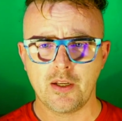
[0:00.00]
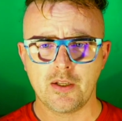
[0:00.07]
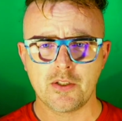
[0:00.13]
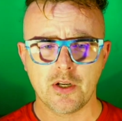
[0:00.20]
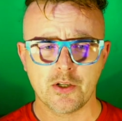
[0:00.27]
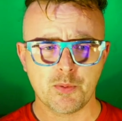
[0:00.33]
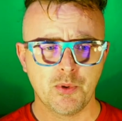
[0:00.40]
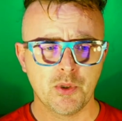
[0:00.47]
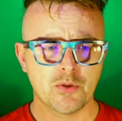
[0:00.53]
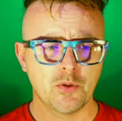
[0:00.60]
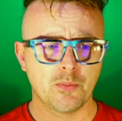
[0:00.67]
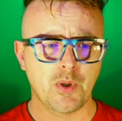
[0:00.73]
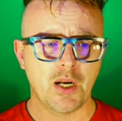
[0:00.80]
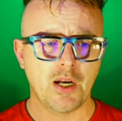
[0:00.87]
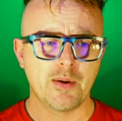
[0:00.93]
Touch
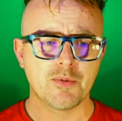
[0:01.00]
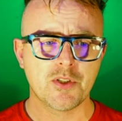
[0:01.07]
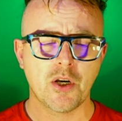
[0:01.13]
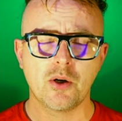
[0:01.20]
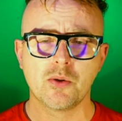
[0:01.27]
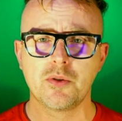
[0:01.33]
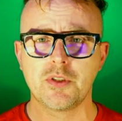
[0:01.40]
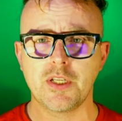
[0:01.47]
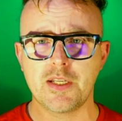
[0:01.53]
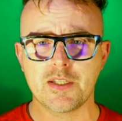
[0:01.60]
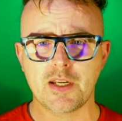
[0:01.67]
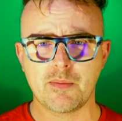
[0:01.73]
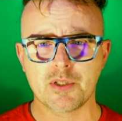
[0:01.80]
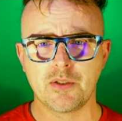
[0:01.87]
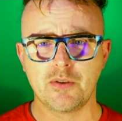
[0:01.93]
Portal, but I'm told it's
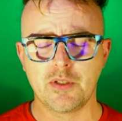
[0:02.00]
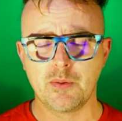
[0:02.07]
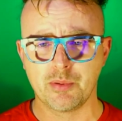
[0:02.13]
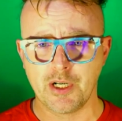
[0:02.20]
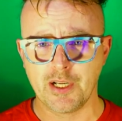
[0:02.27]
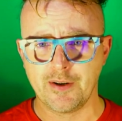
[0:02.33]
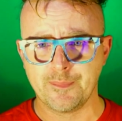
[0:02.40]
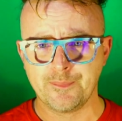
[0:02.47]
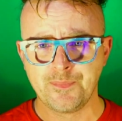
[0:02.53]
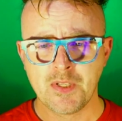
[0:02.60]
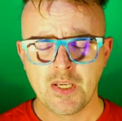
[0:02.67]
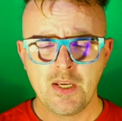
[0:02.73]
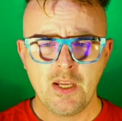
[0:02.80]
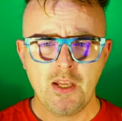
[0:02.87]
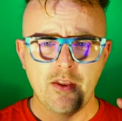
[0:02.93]
absolutely brilliant.
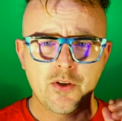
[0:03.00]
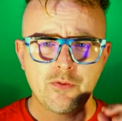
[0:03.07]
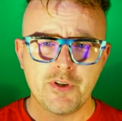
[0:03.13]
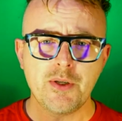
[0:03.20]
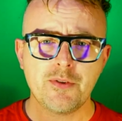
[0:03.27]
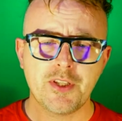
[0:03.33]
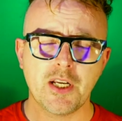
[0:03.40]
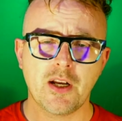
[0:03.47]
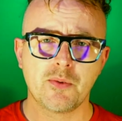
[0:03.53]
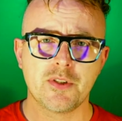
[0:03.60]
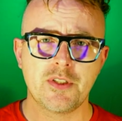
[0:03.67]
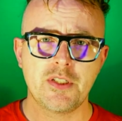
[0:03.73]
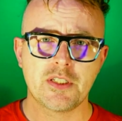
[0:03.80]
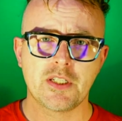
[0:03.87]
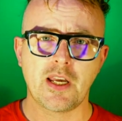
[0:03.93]
The real thing I
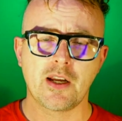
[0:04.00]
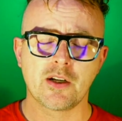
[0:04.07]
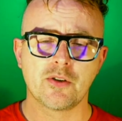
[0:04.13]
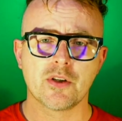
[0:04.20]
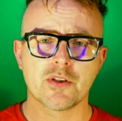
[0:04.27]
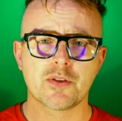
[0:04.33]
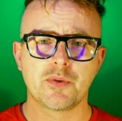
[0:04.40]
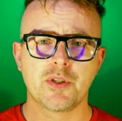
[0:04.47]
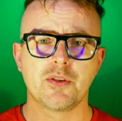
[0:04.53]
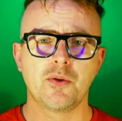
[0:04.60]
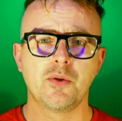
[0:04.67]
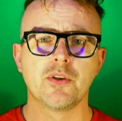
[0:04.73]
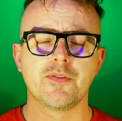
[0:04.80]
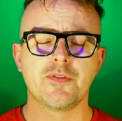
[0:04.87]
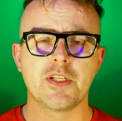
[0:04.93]
wanted to get across with
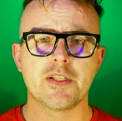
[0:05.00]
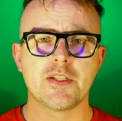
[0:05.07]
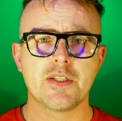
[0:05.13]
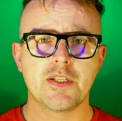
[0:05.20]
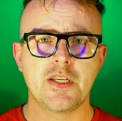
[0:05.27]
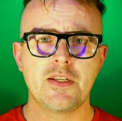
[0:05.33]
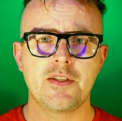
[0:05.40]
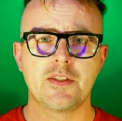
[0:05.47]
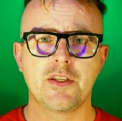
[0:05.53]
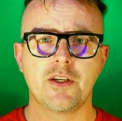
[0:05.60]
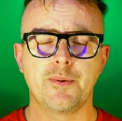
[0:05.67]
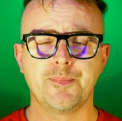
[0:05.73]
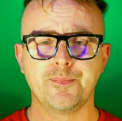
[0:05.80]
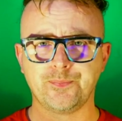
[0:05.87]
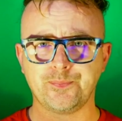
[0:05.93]
all of this is
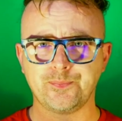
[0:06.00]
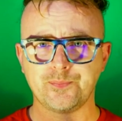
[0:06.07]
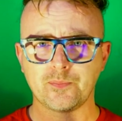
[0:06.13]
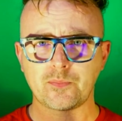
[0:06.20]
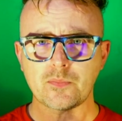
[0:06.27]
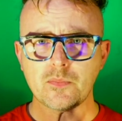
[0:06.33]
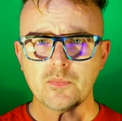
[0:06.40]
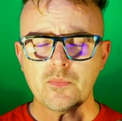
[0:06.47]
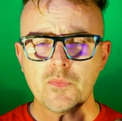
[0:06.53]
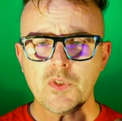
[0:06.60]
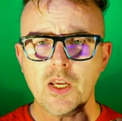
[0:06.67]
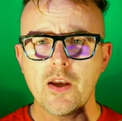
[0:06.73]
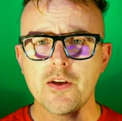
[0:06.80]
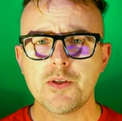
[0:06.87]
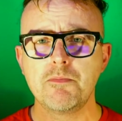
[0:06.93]
that
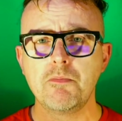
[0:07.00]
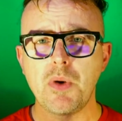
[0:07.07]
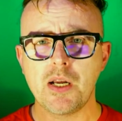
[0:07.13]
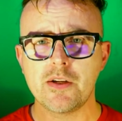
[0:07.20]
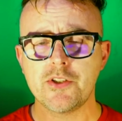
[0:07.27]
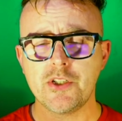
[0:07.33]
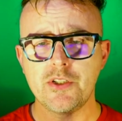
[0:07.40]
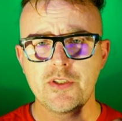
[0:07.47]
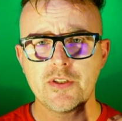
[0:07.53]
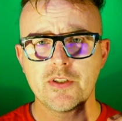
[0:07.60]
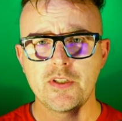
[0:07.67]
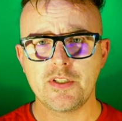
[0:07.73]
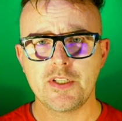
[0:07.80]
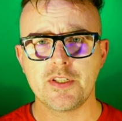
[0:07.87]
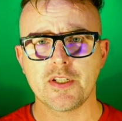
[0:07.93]
as much as
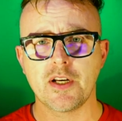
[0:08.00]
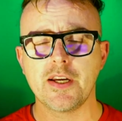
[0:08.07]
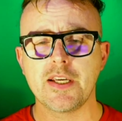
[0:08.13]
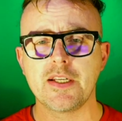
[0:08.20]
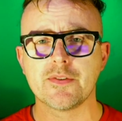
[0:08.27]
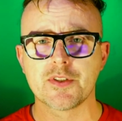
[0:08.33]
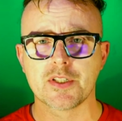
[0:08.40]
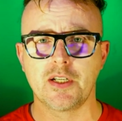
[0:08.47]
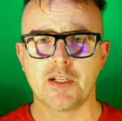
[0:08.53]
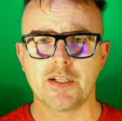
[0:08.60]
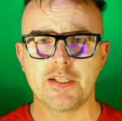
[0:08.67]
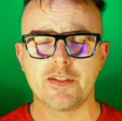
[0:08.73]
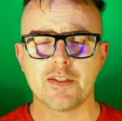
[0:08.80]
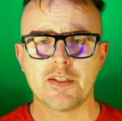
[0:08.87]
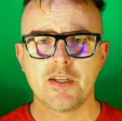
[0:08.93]
the design of
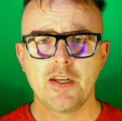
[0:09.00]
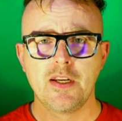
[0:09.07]
slides